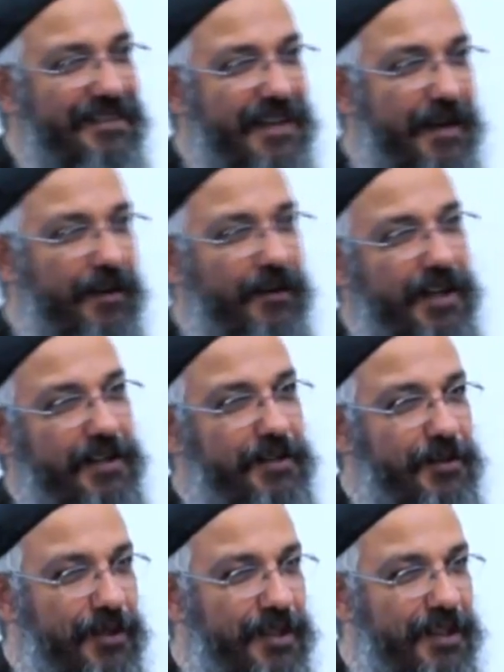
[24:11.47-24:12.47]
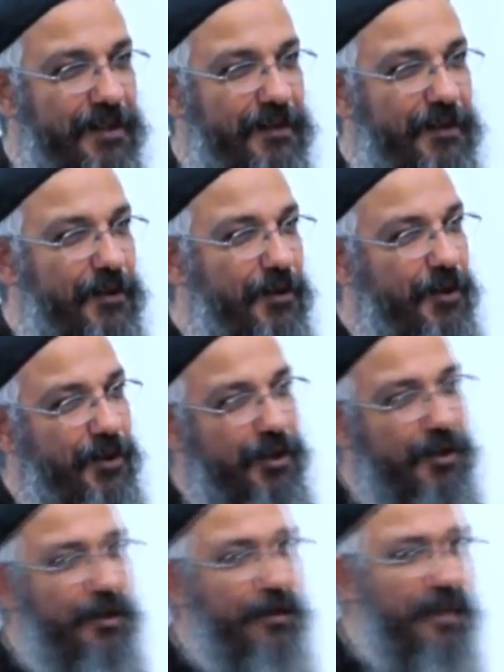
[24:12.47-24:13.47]
That creates unity. You
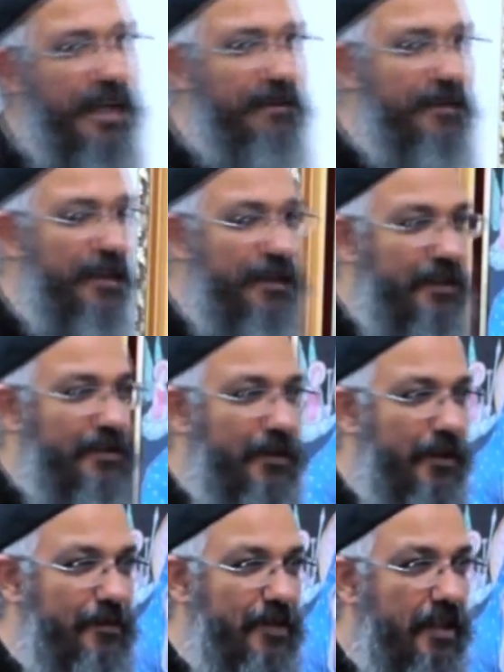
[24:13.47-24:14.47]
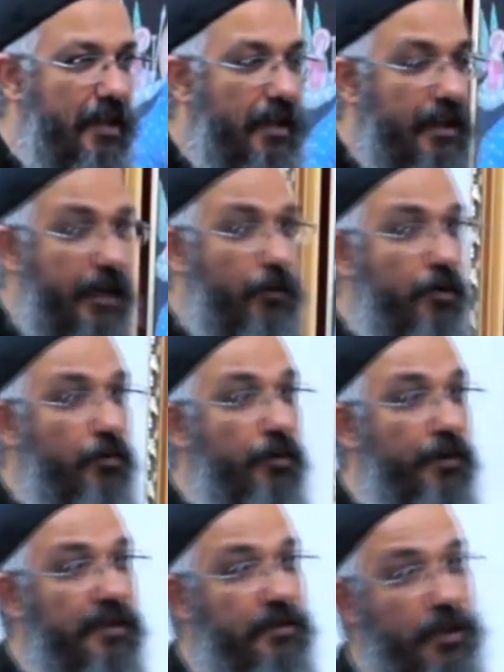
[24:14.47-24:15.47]
hear that? These terms? Like when
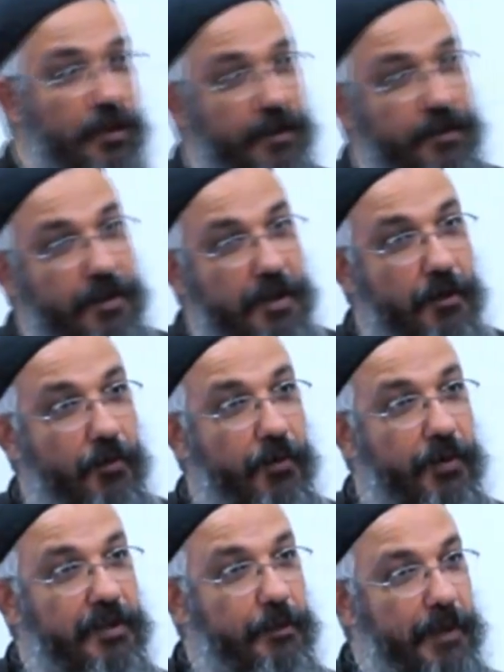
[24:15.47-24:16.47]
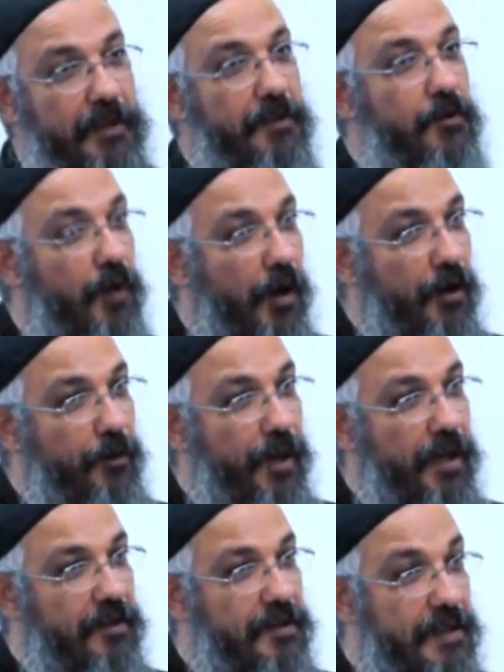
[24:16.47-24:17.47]
we were children, we were dependent on our
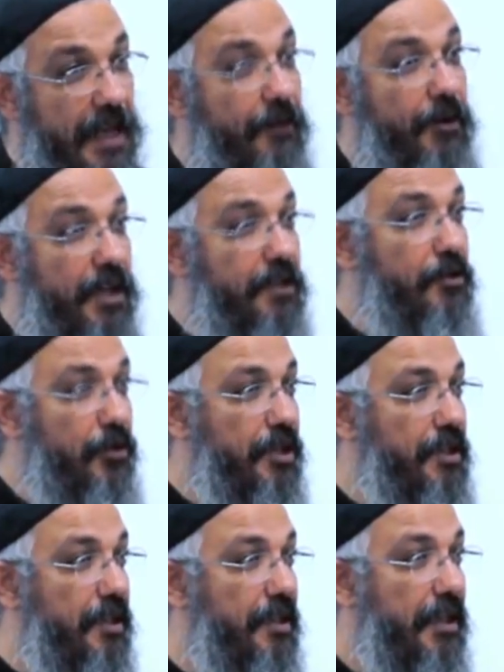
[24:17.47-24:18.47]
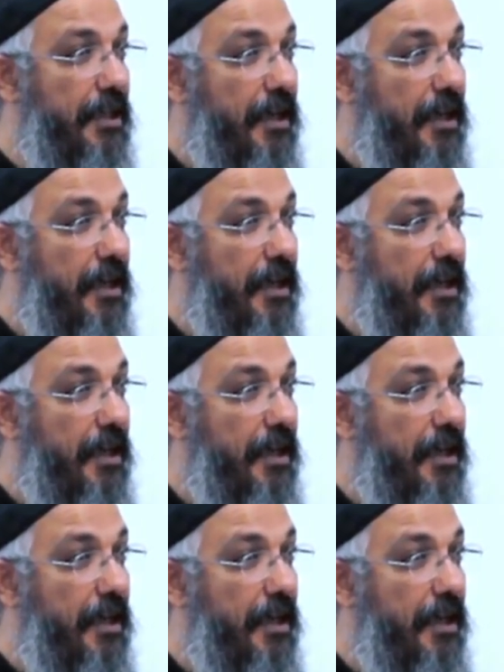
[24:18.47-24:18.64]
parents. That created unity.